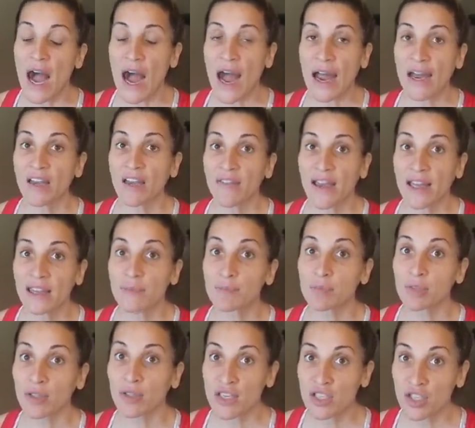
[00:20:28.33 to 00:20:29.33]
I have had the
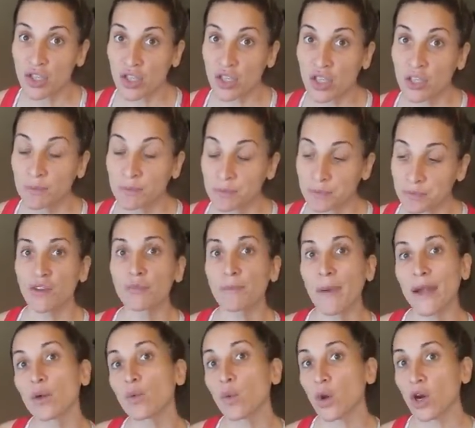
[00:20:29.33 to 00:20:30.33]
pleasure of
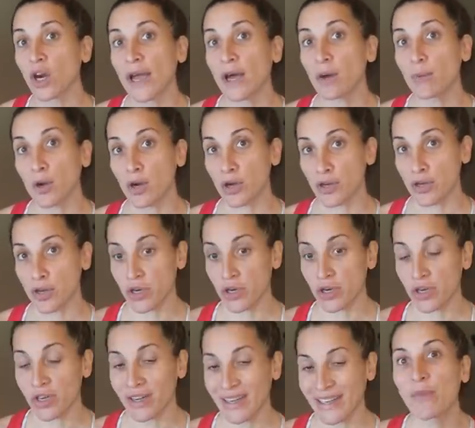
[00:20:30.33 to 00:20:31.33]
my workout
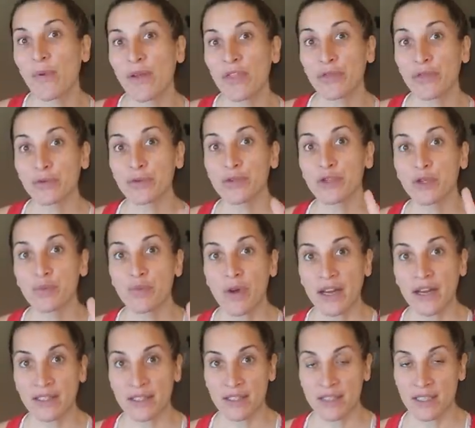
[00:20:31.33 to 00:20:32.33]
partner went through two
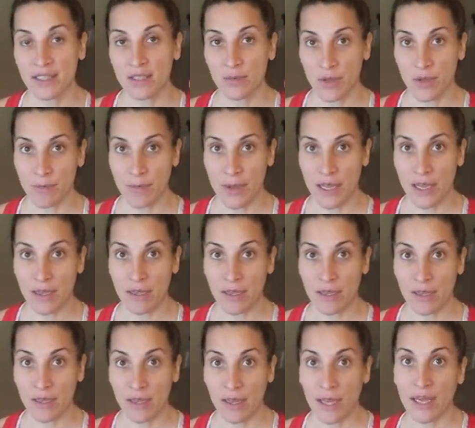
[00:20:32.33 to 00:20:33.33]
pregnancies with me
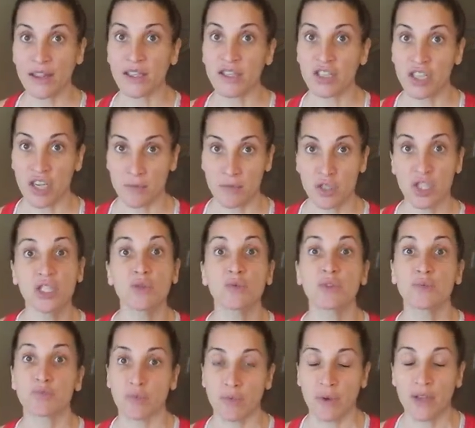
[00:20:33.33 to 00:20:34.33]
at the gym. She
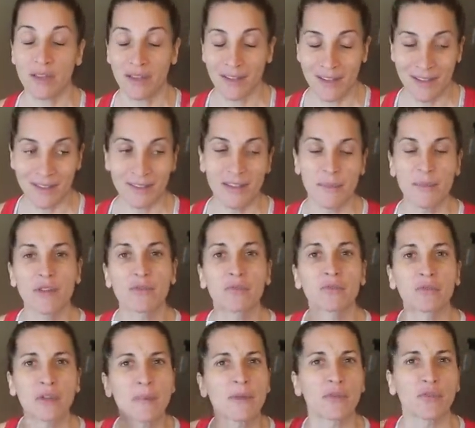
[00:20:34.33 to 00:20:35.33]
was, let me,
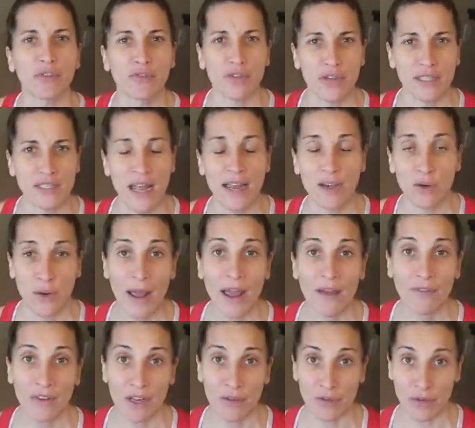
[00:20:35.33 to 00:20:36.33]
let me rephrase, I don't
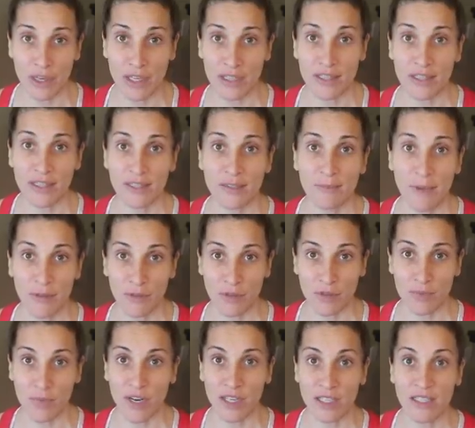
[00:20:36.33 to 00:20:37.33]
have any other kids, this is my
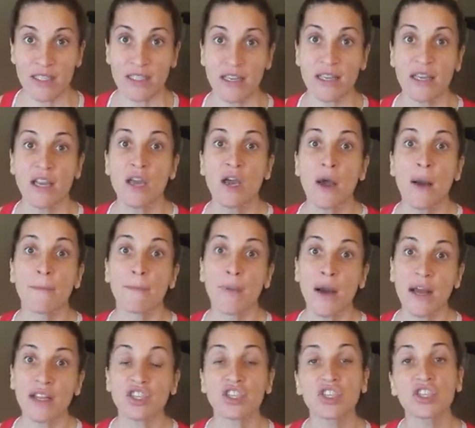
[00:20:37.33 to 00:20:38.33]
first pregnancy.
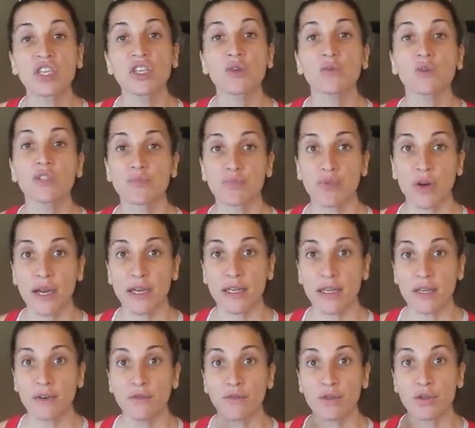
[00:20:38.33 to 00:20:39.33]
But she was
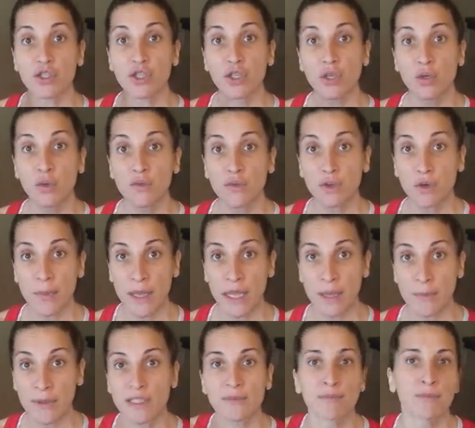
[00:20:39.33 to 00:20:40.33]
pregnant for two of her
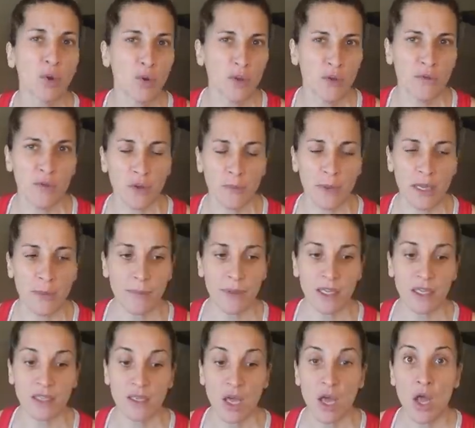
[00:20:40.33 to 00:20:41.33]
babies, both of her
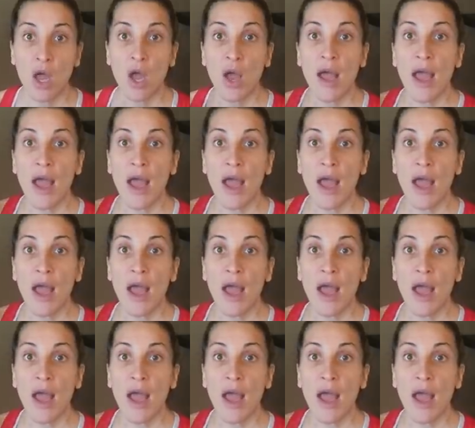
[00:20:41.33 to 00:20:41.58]
babies,